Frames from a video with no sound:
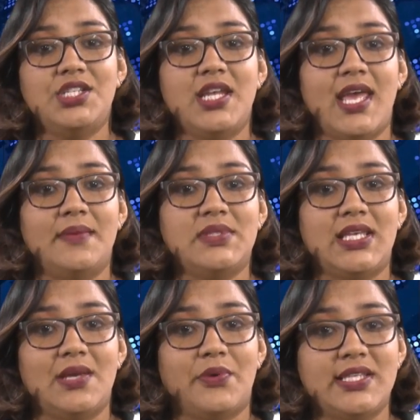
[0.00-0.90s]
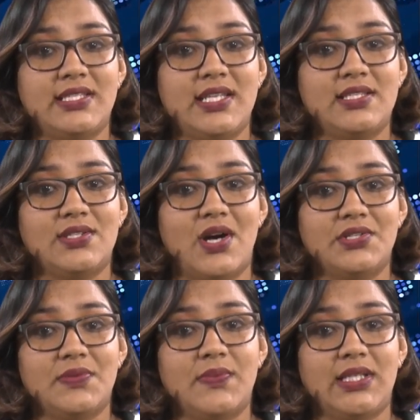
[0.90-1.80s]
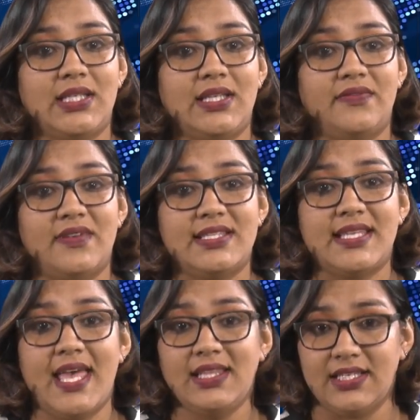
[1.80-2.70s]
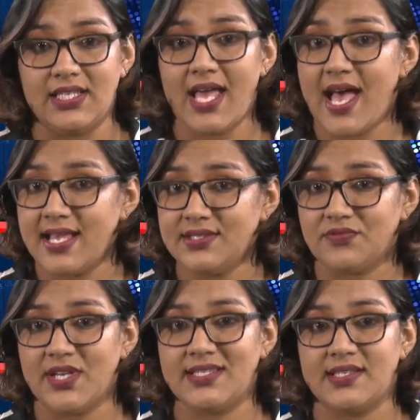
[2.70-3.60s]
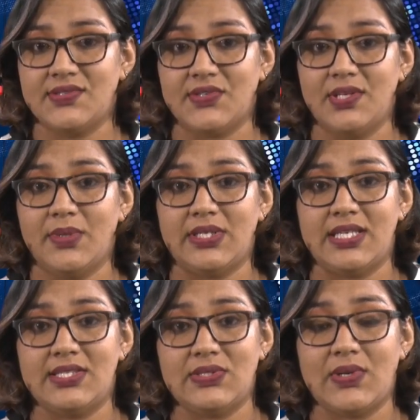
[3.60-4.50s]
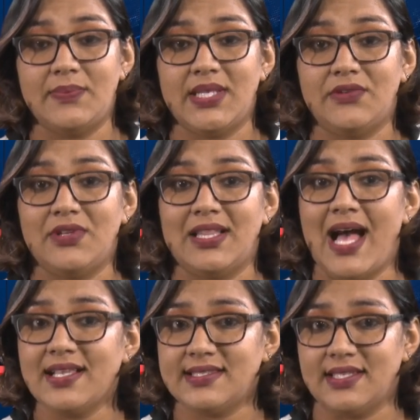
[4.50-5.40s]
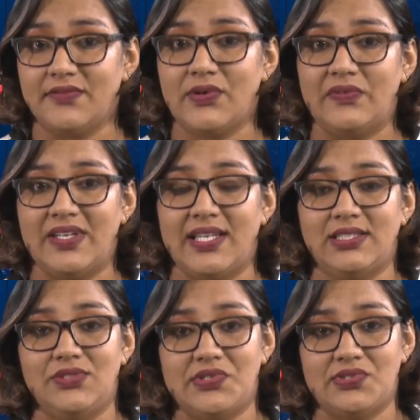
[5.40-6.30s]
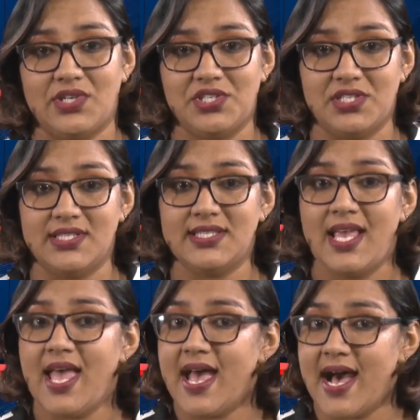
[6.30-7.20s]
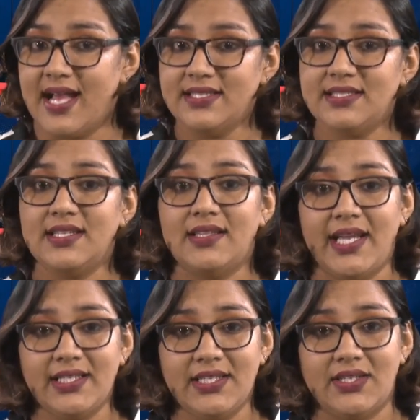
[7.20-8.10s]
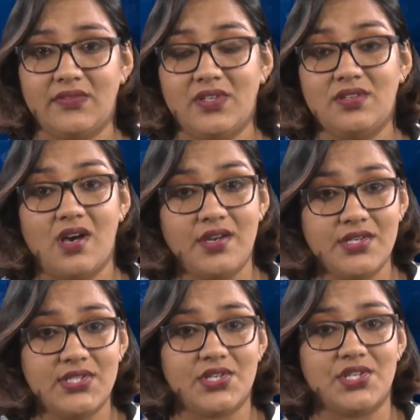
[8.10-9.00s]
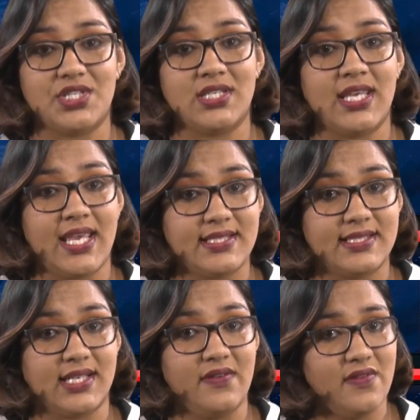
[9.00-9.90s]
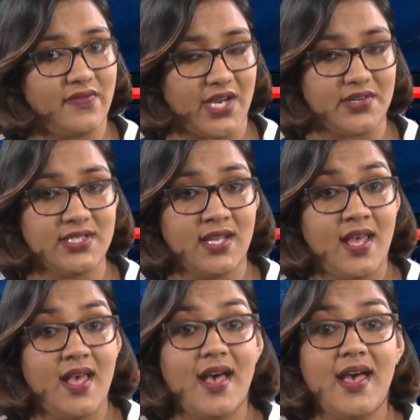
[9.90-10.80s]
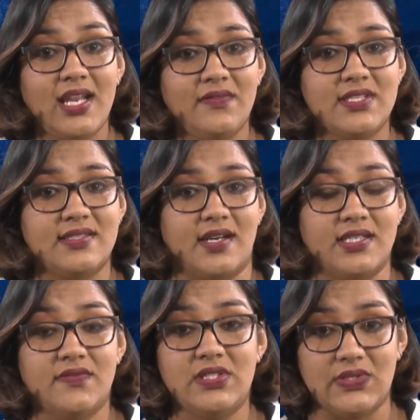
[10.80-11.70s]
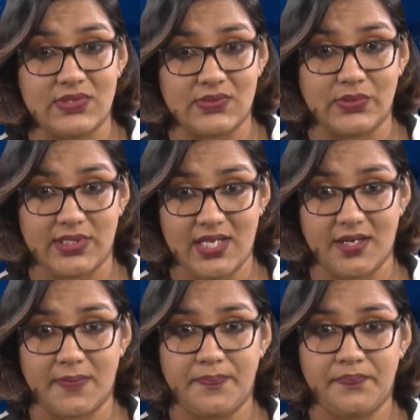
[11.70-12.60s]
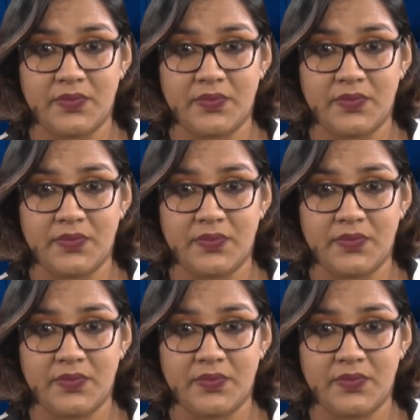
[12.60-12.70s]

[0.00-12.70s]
JMDA President Dr. Mindi Fitz-Henley has raised concern about the issue amid a relaxing of COVID 19 restrictions and the likelihood of another surge in the cases of the virus ahead of the start of the new school year.